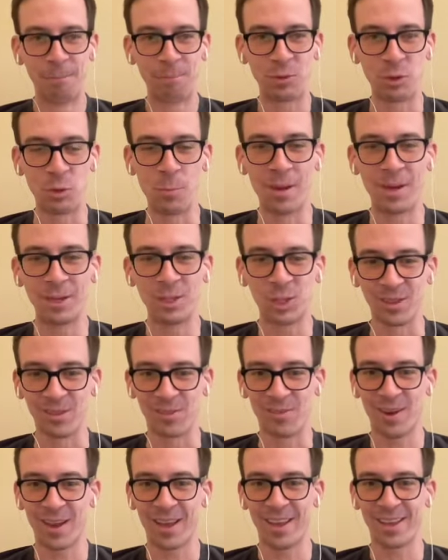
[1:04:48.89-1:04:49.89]
You mentioned
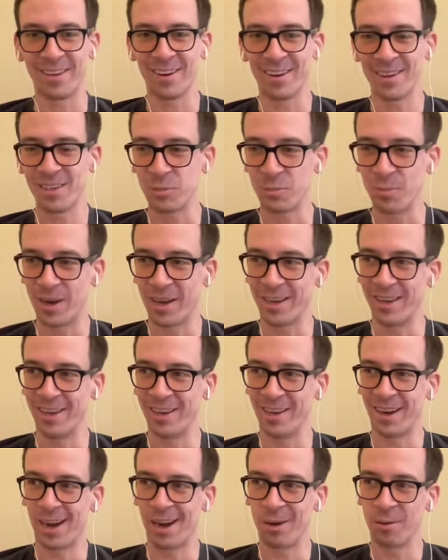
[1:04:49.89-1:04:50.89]
flying cars,
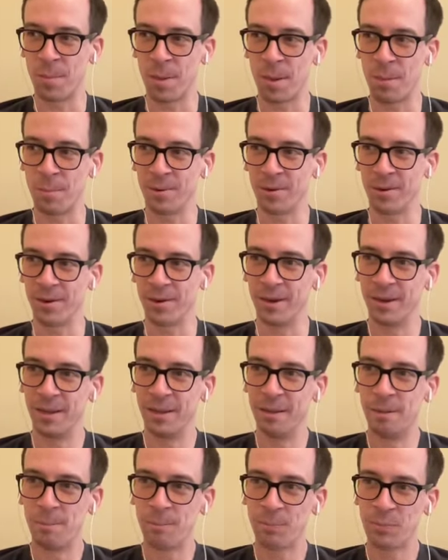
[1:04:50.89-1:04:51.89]
Maya. I remember
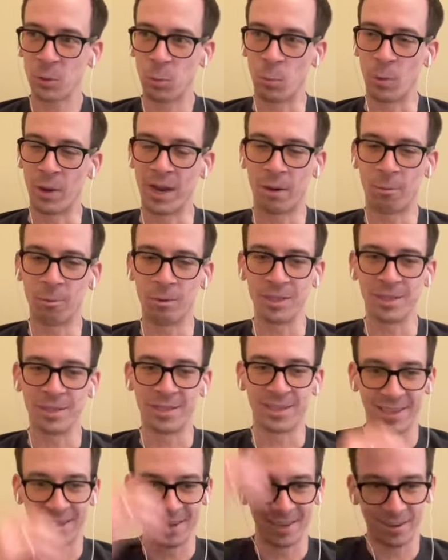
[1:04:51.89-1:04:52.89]
when I
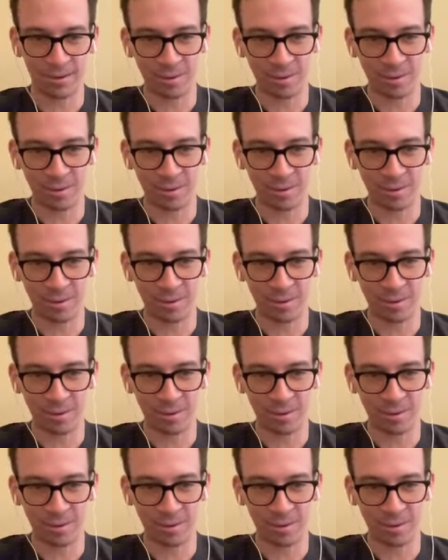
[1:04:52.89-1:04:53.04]
was a